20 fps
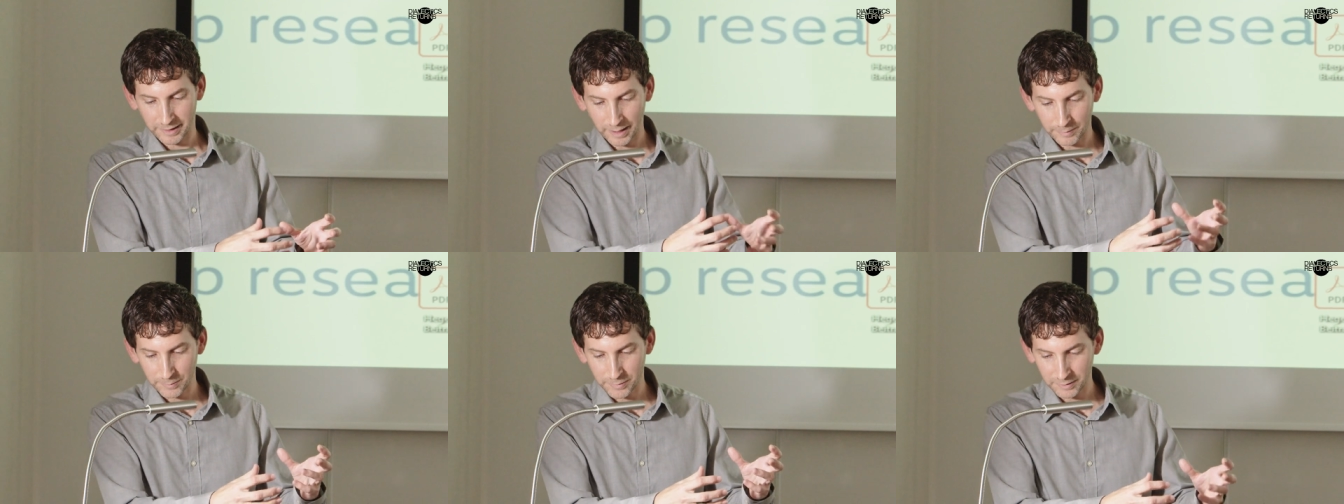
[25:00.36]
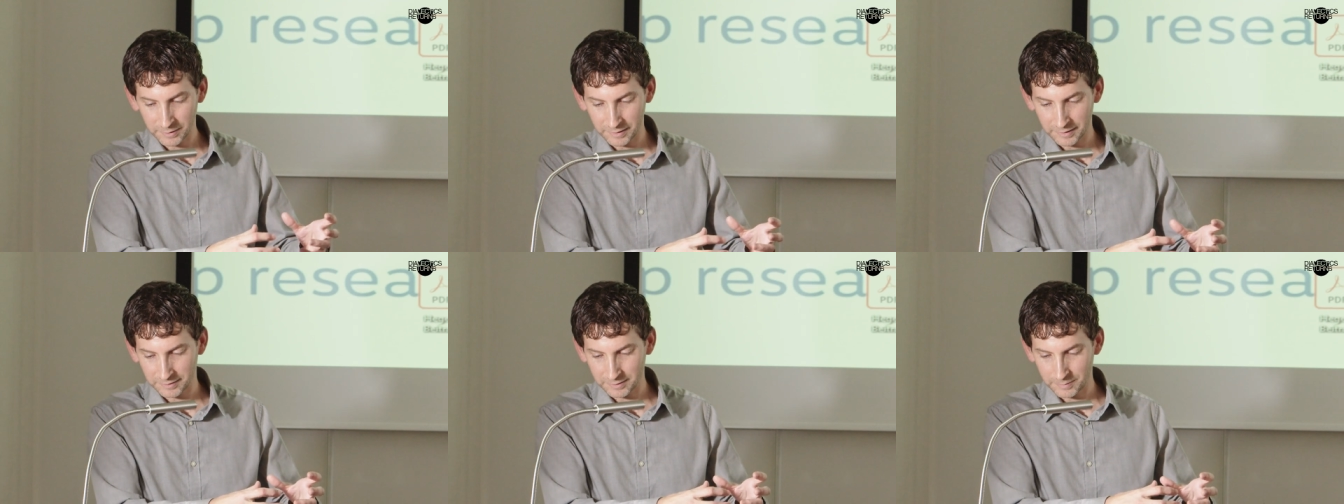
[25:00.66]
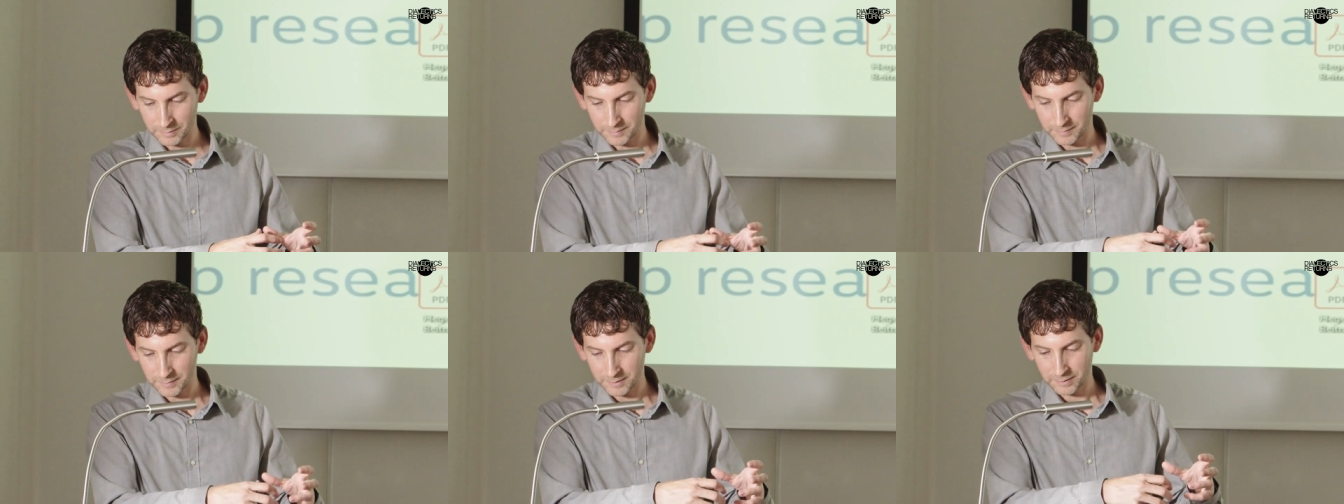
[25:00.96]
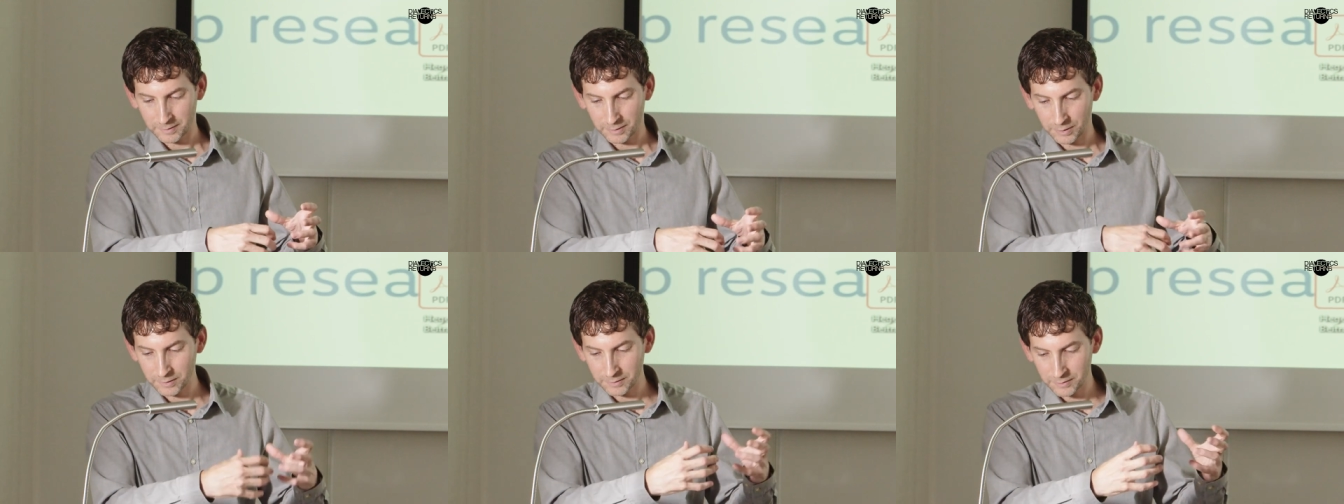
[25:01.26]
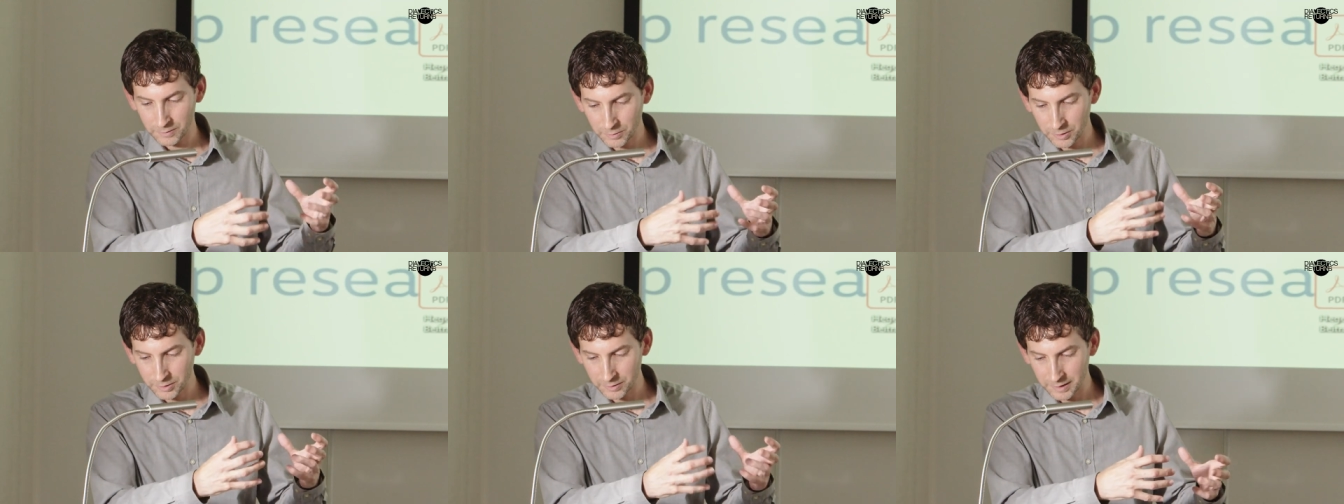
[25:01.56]
capitalism
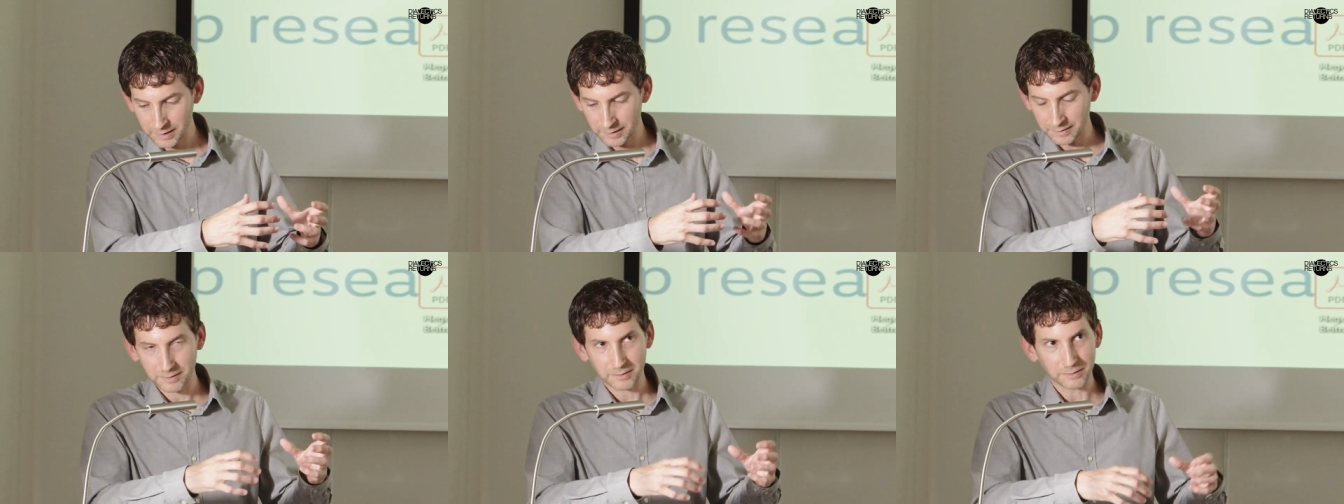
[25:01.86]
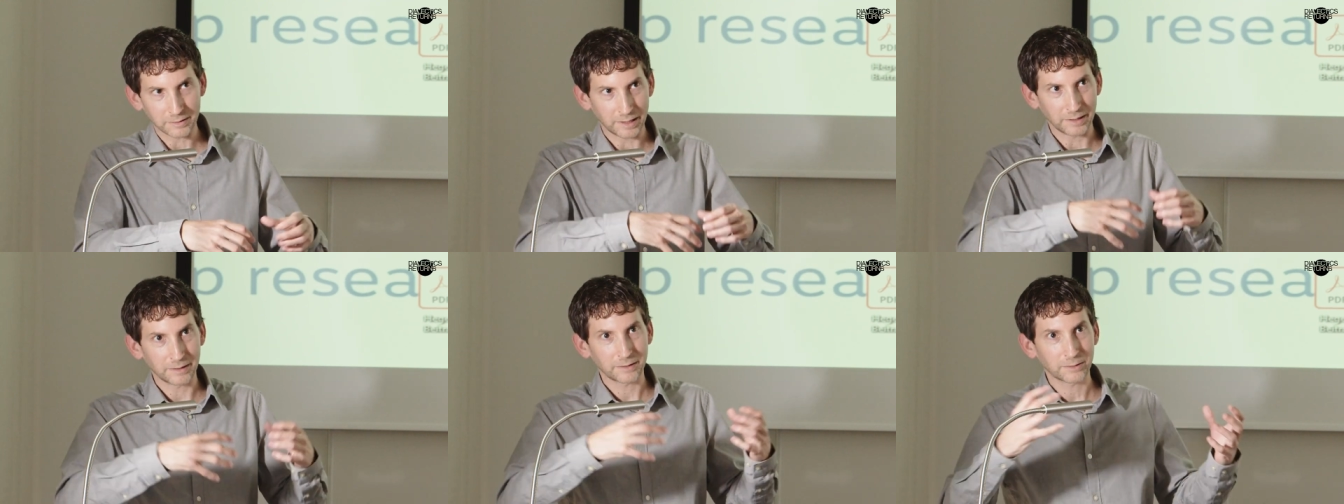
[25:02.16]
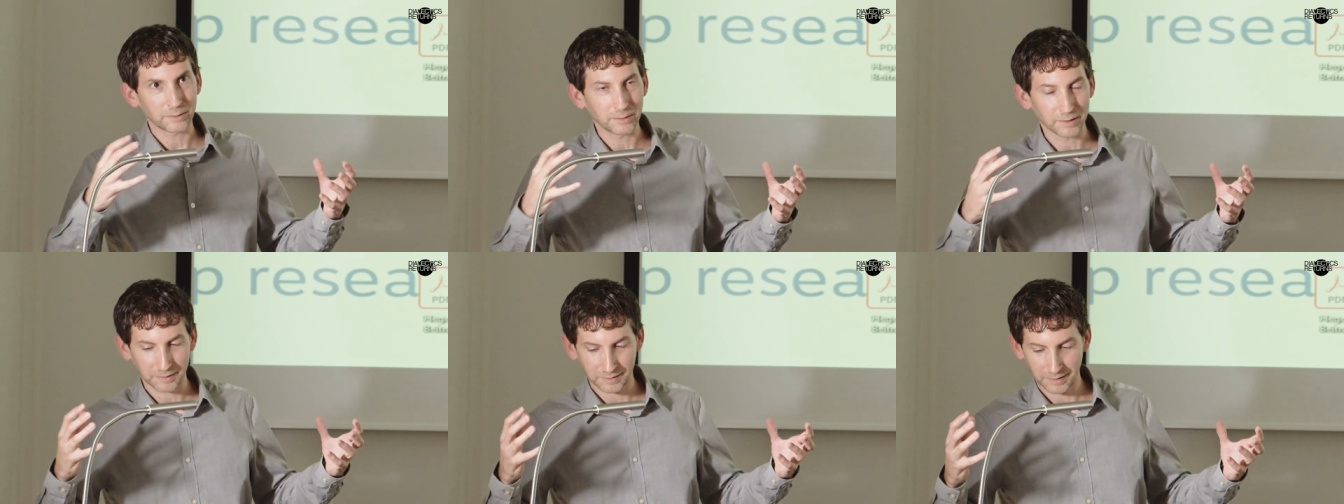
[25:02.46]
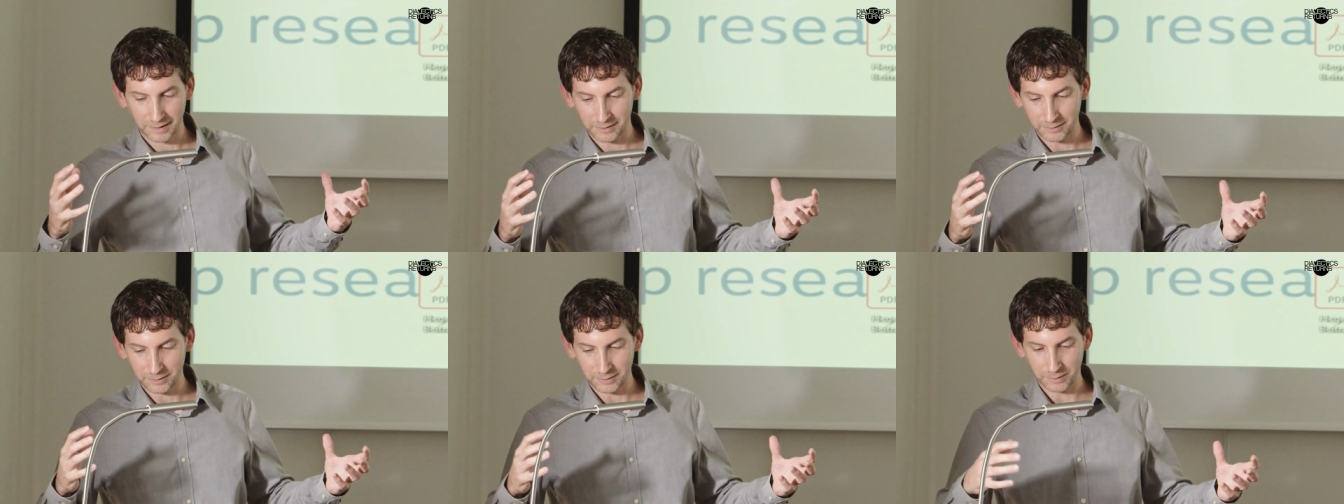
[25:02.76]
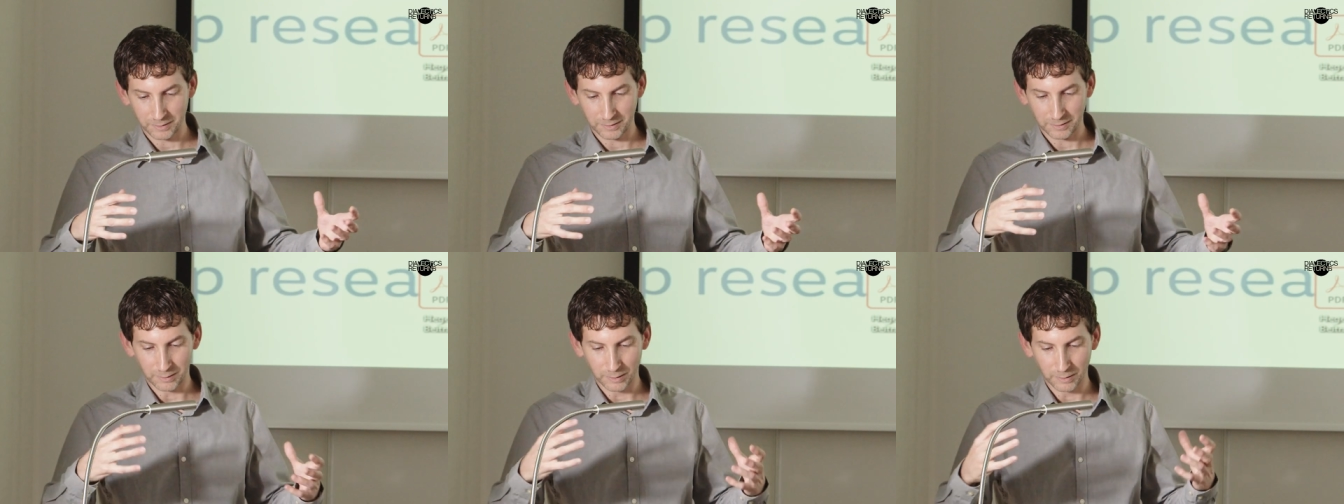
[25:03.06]
turns world history into a
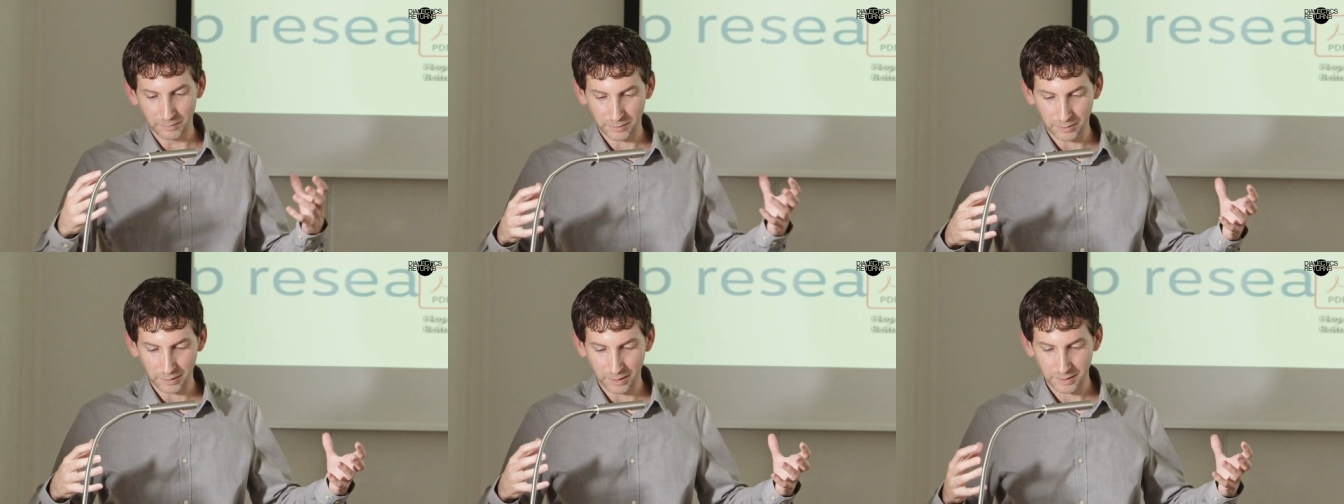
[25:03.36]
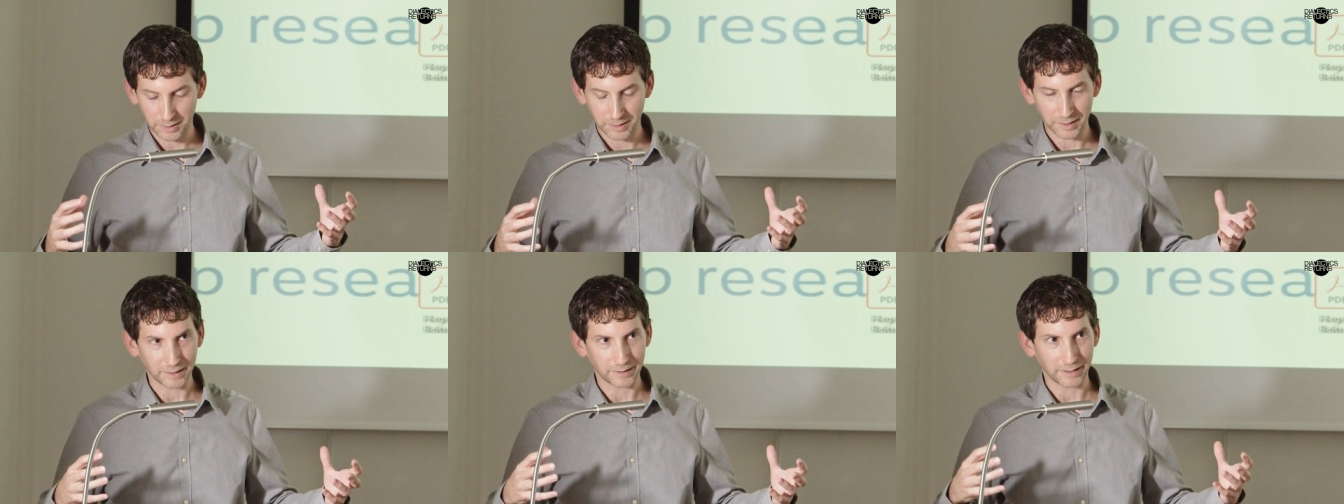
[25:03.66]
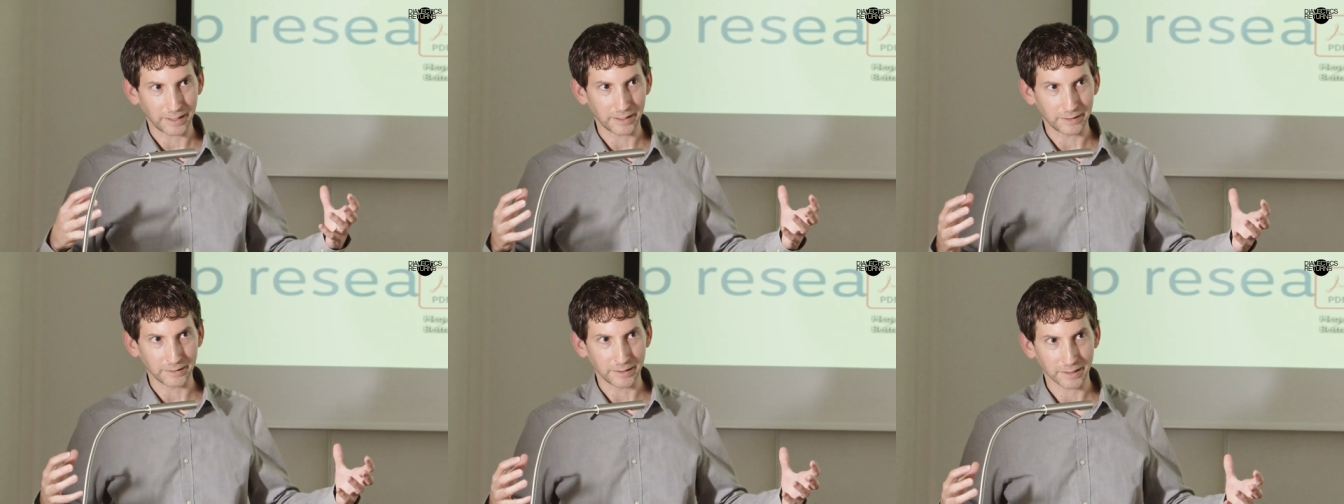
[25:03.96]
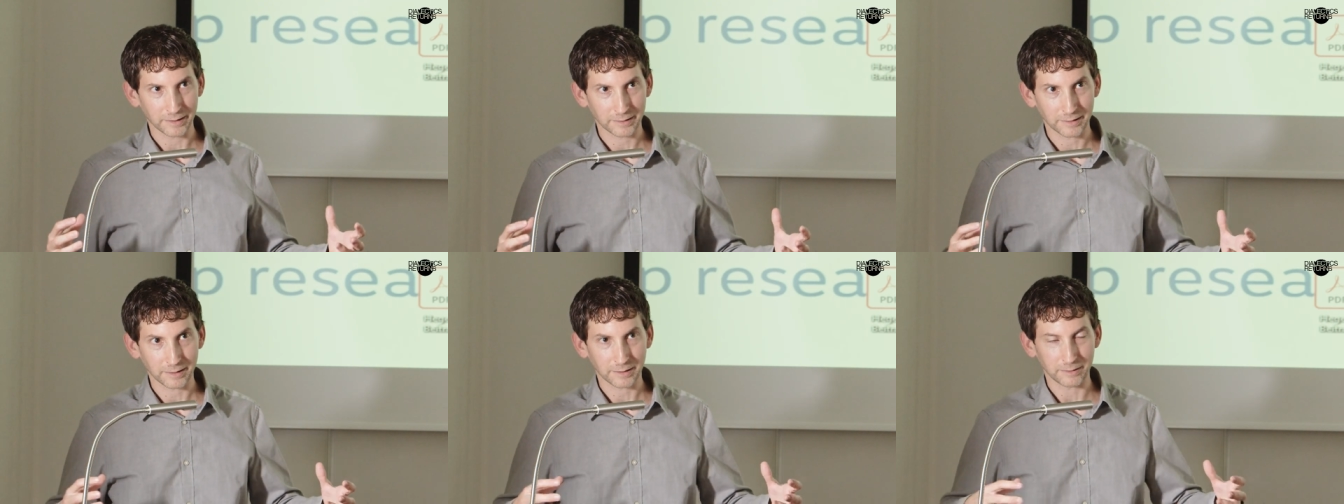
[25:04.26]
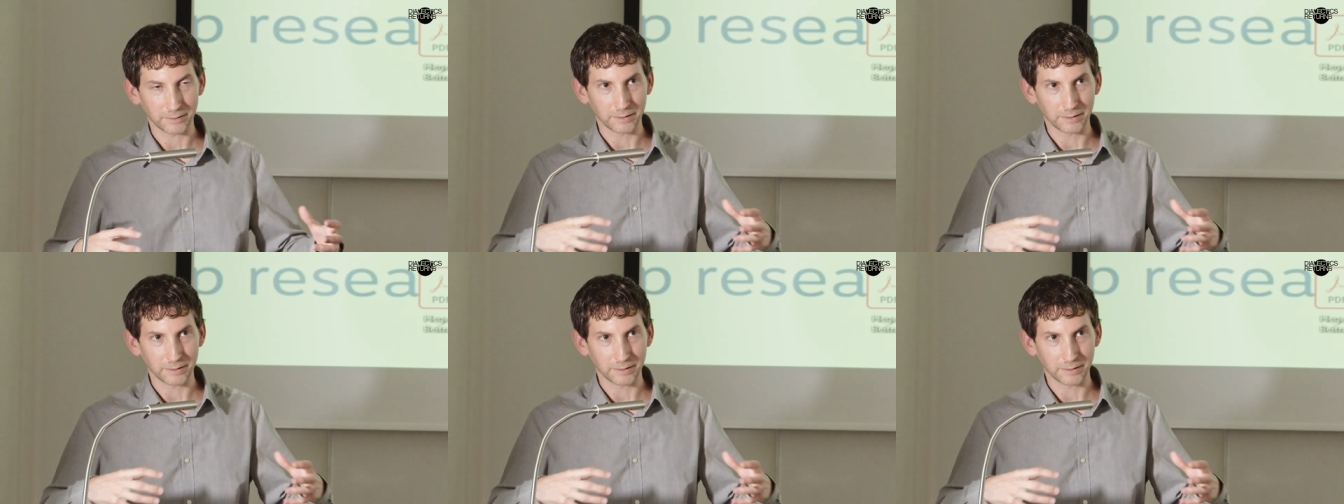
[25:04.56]
single overarching dialectic,